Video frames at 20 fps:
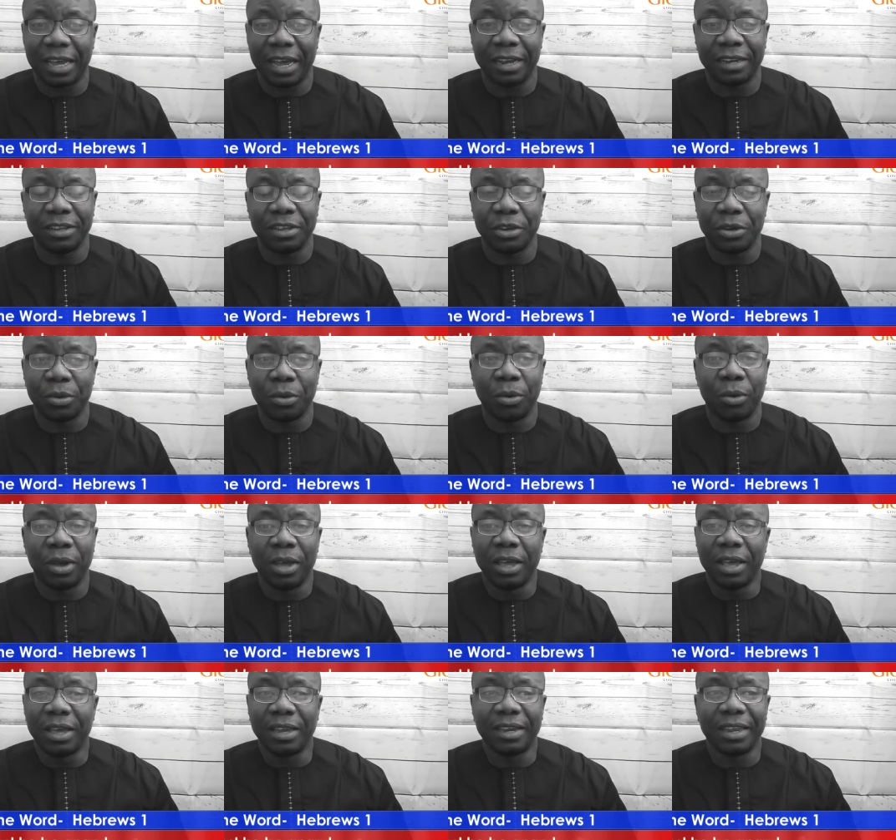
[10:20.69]
and you know,
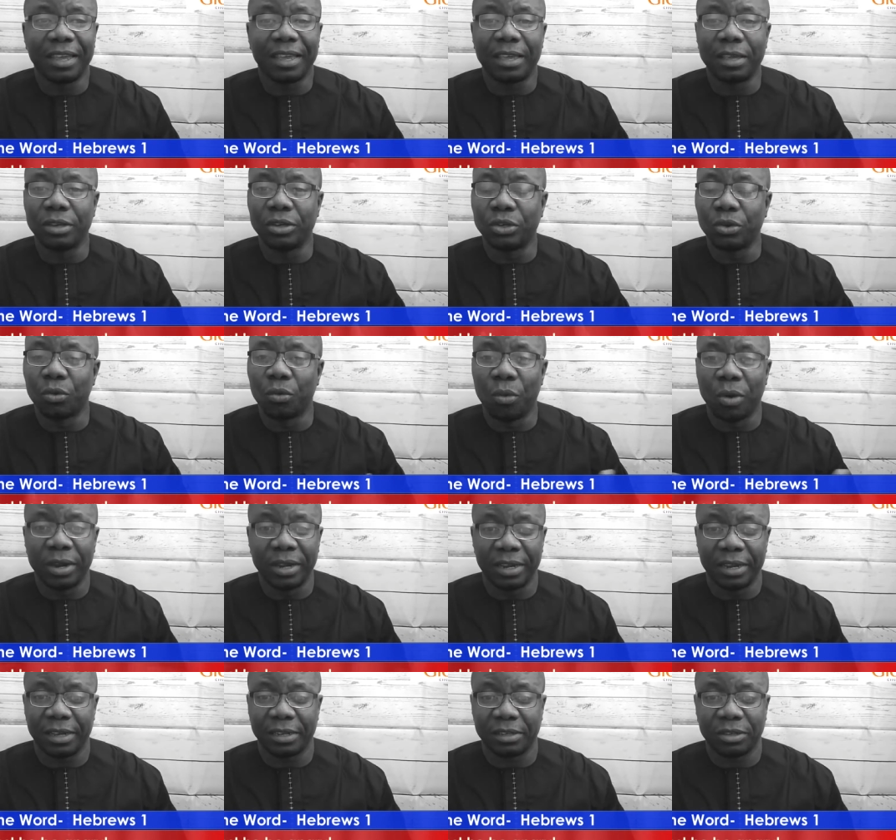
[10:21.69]
they can do
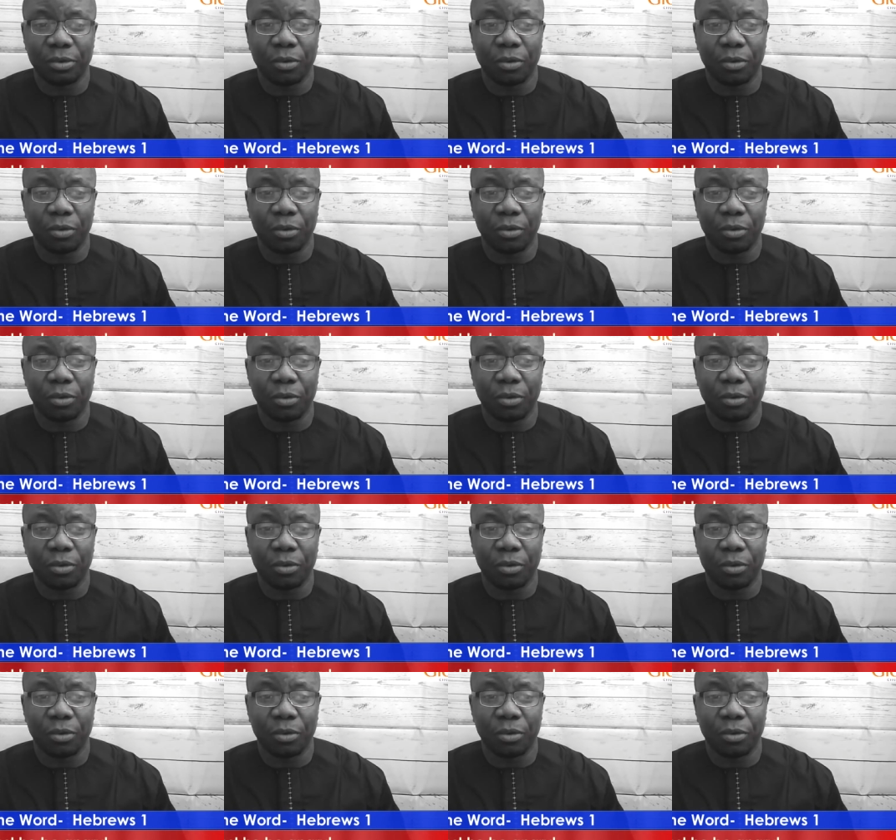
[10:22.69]
wonders.